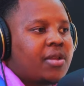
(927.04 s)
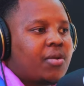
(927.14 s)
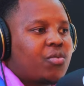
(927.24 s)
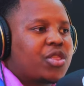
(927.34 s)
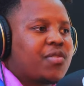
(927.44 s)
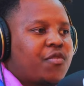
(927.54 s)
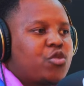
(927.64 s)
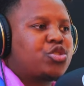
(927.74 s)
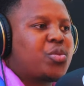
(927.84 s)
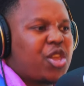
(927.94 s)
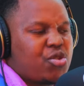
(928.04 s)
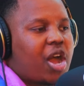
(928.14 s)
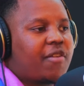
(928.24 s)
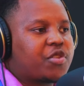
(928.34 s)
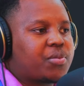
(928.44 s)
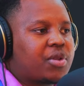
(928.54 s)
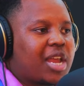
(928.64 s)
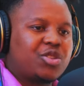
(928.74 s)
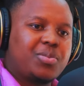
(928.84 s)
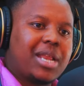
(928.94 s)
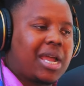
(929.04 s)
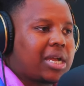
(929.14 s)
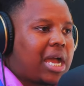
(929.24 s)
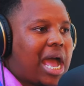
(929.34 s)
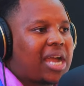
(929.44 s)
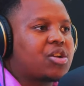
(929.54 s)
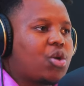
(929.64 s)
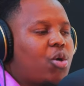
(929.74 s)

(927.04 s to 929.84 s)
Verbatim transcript: with the views to make you comfortable? Like to be like, I can go